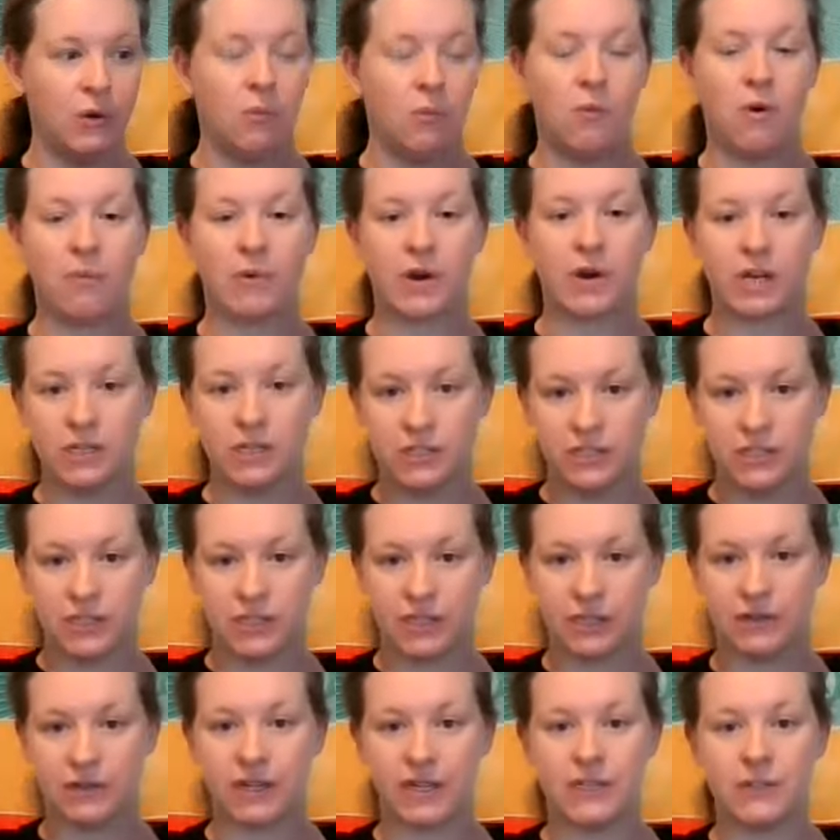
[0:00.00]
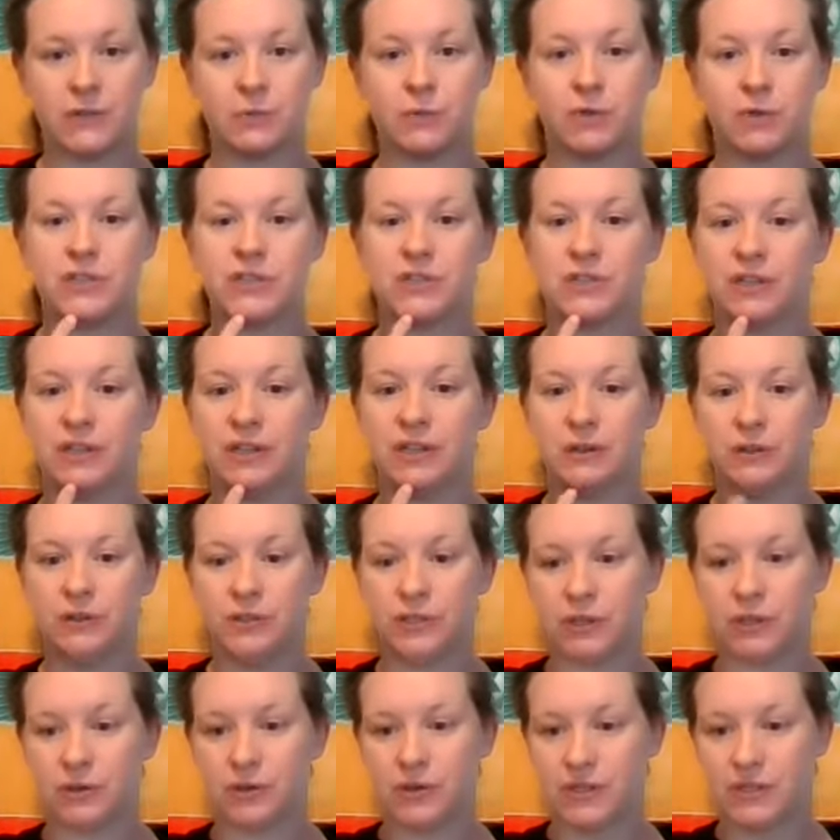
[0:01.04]
what we're gonna do is we're just gonna
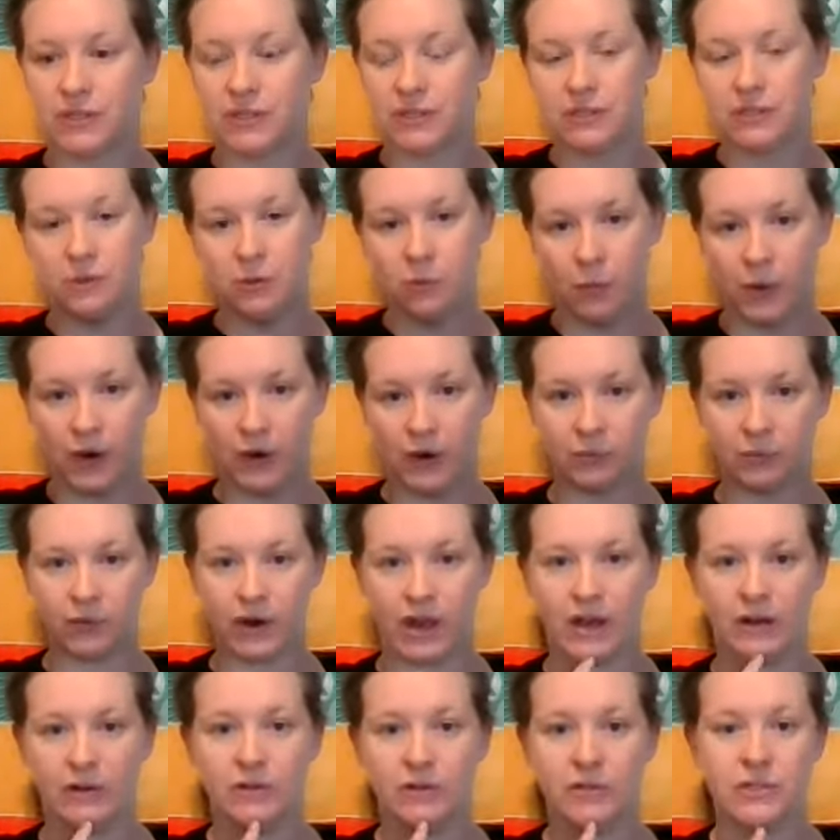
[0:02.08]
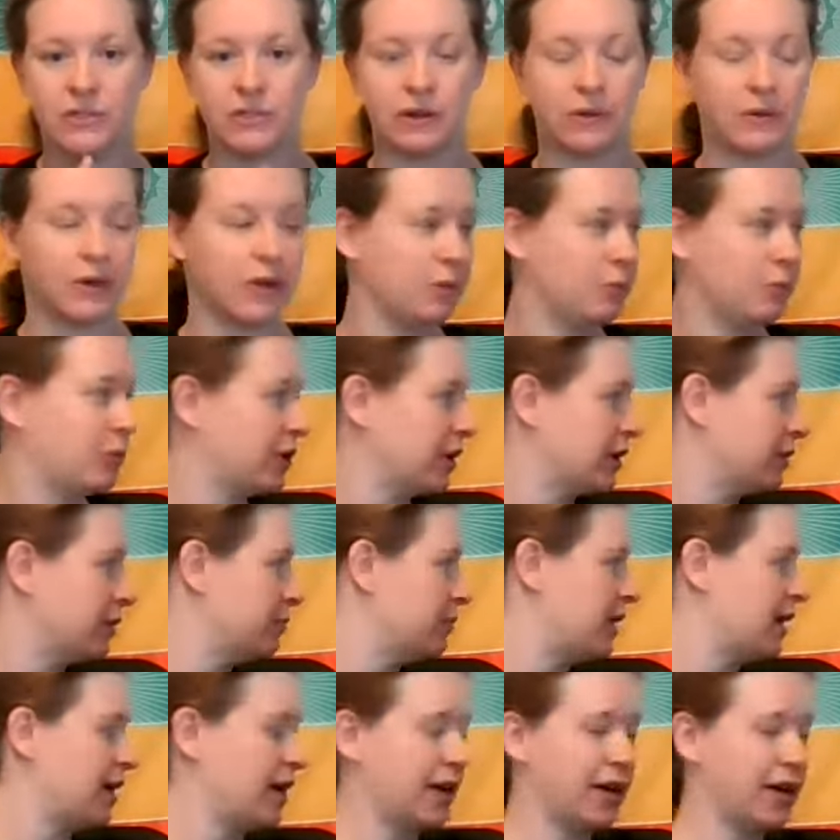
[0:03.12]
do this one round. So I'm gonna bring
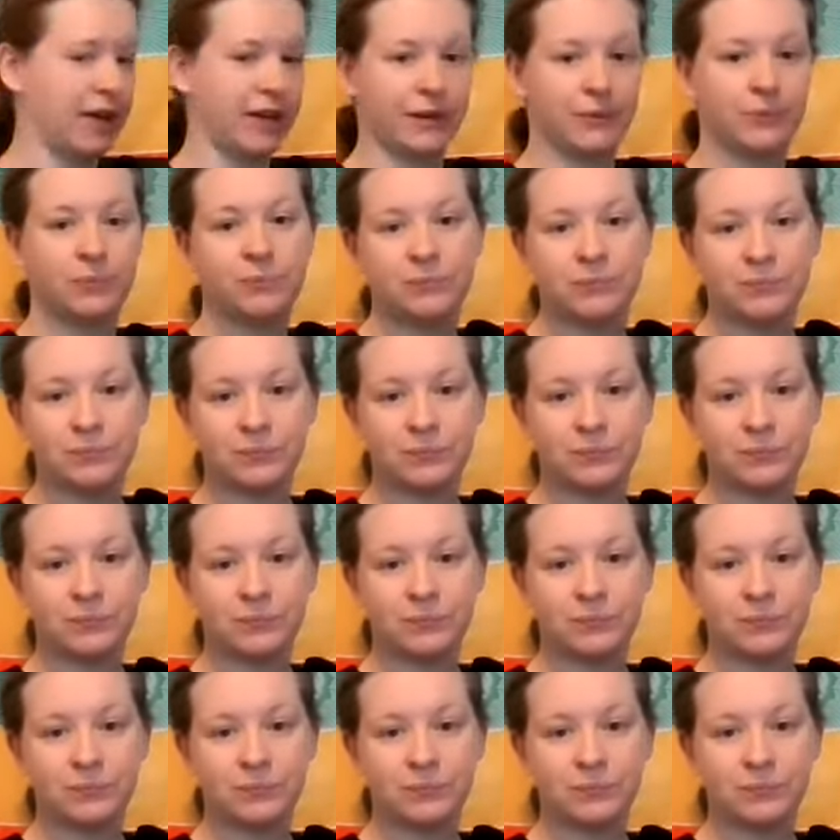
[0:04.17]
my